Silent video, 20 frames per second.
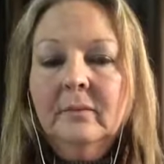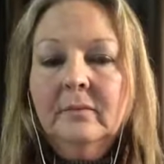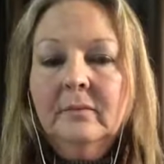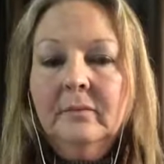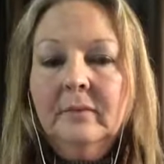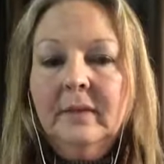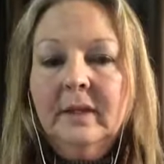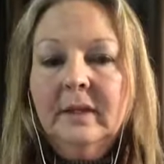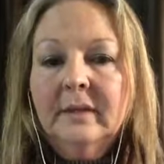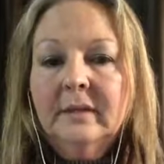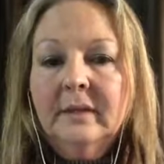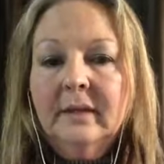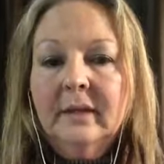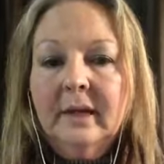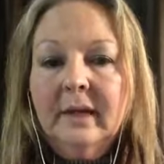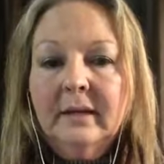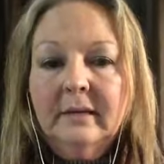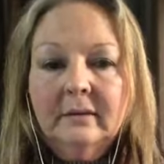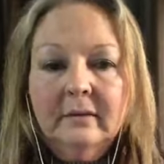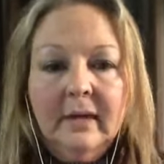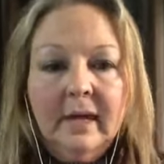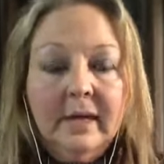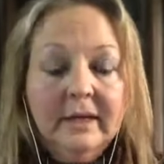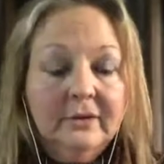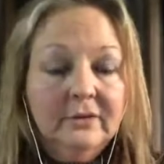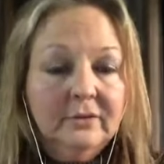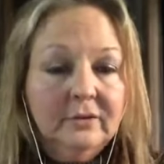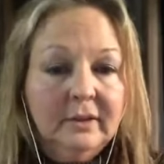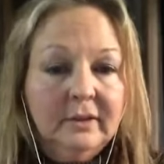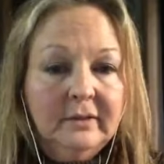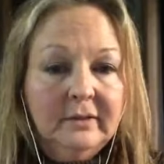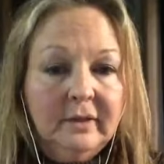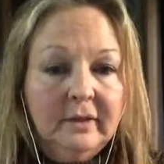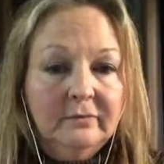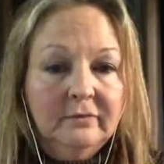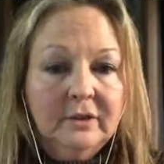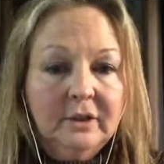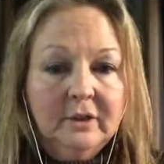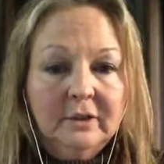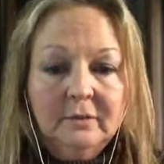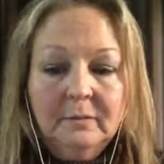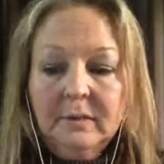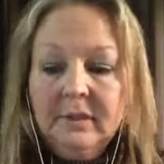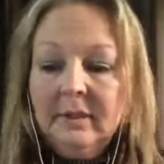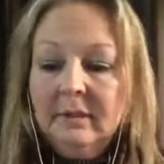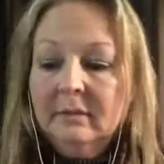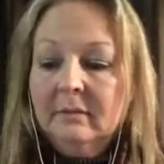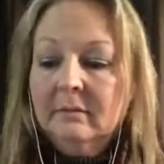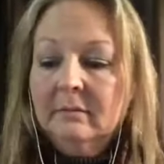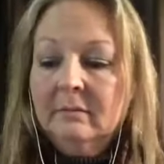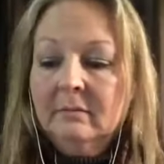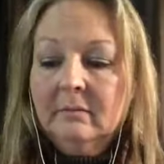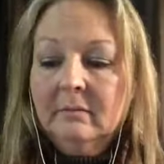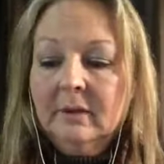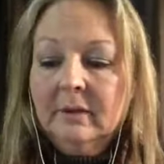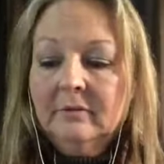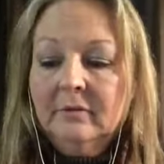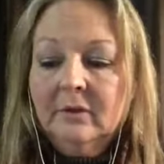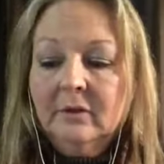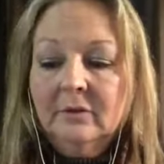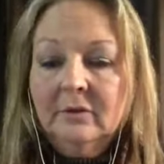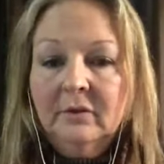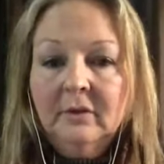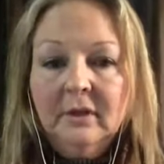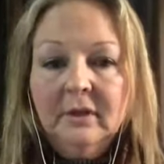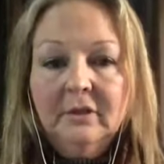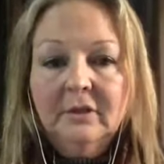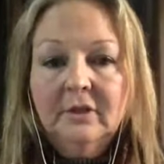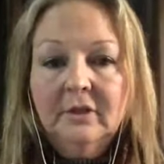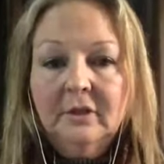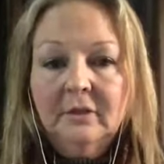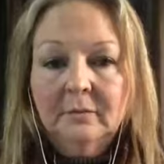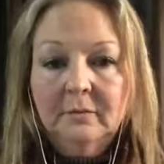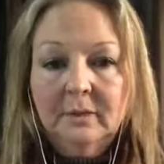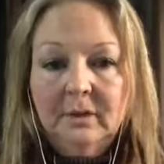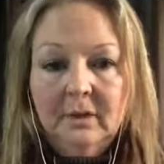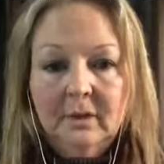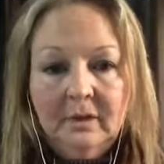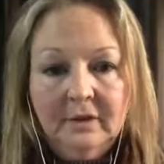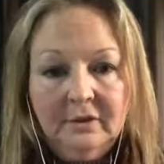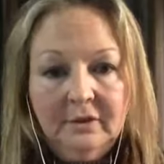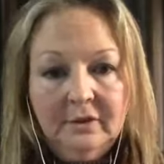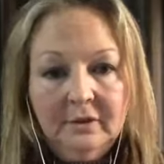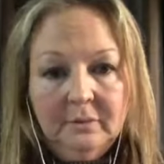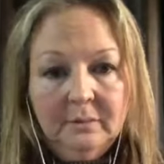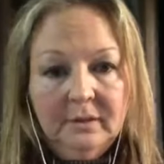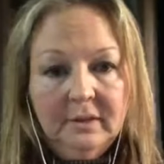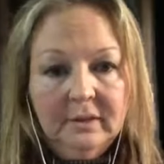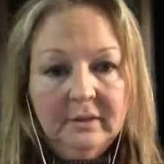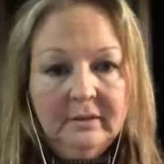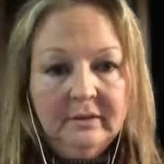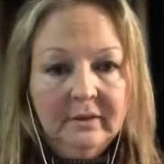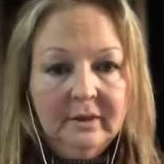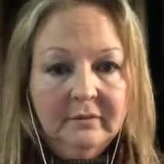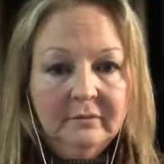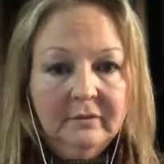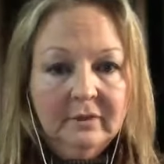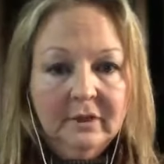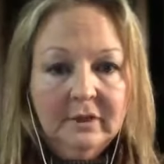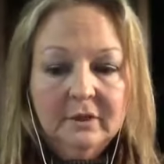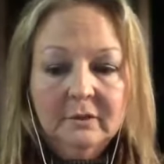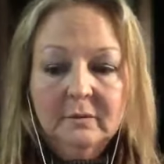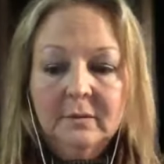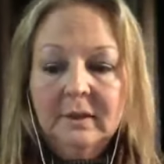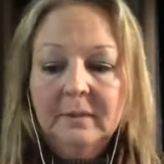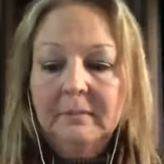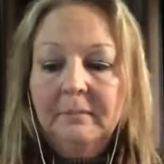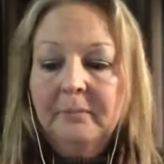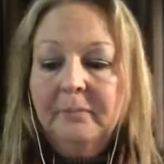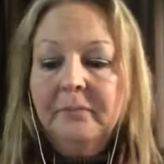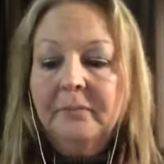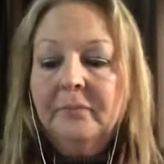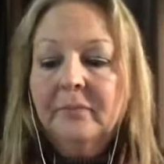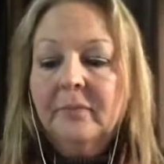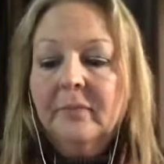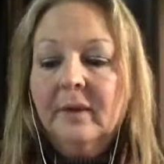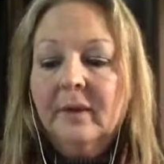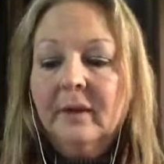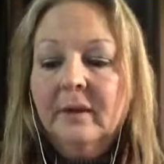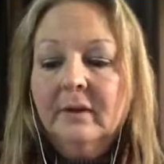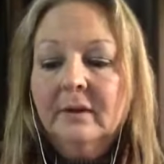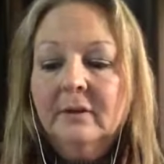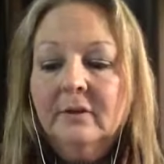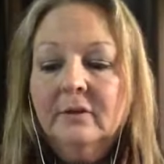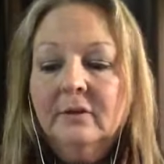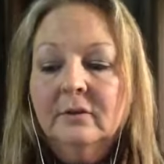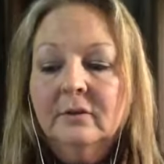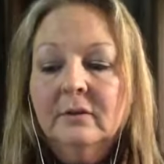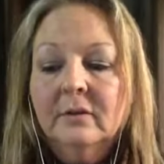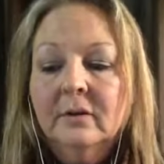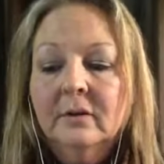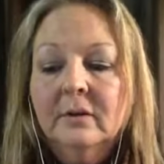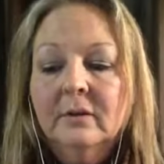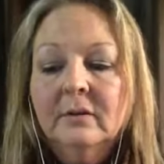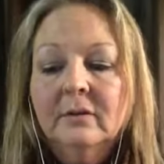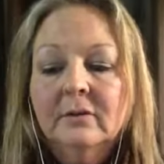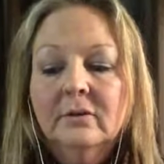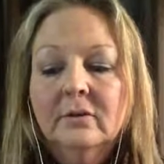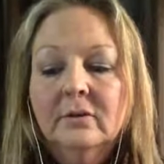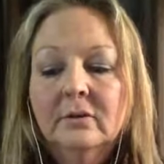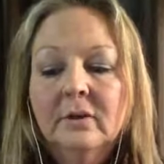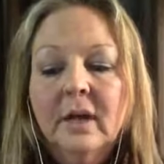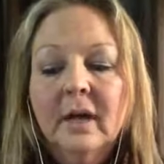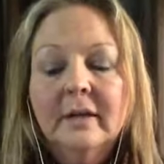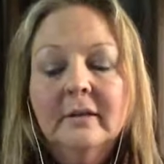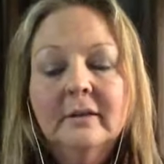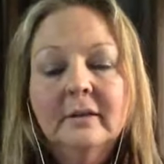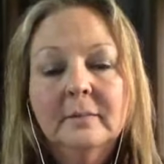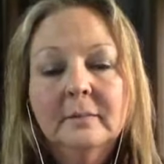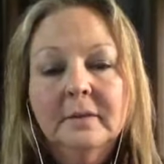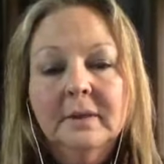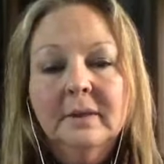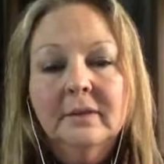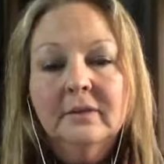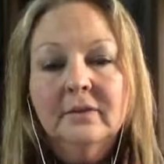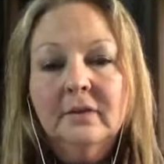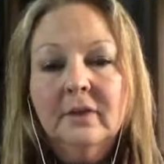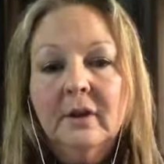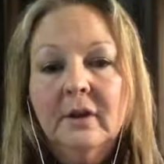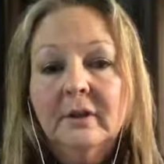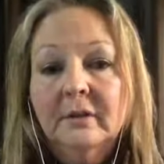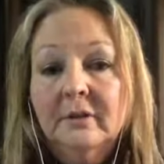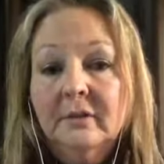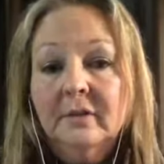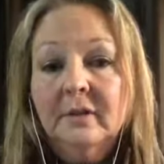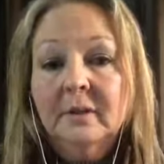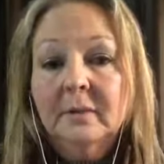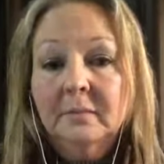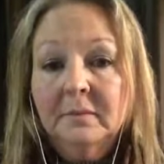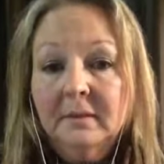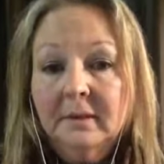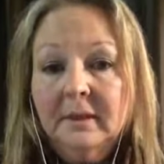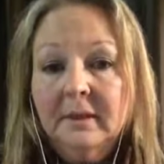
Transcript: is actually self judgment. I've told you that judgment, all judgment is self judgment. So, so gossiping scars deeply.